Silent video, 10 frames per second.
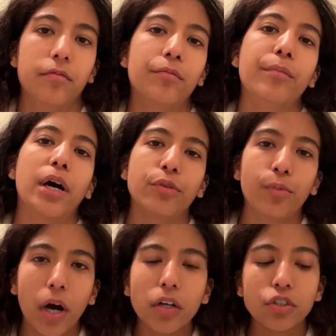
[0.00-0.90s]

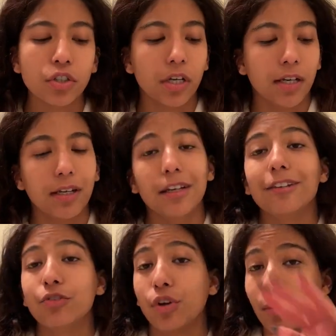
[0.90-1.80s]
mouthwash.
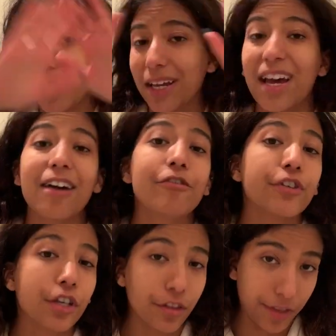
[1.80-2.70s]
During my
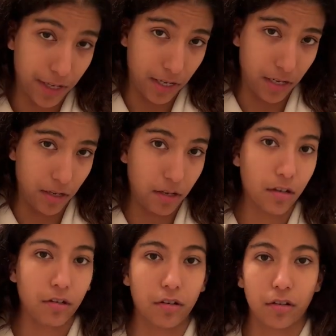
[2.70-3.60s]
everything
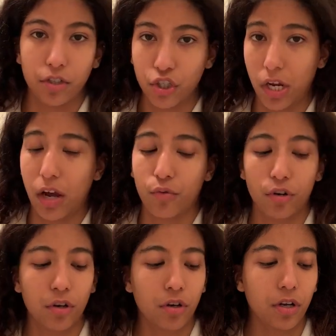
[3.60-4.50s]

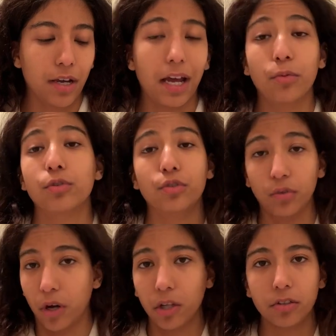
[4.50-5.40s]
shower, I will do all.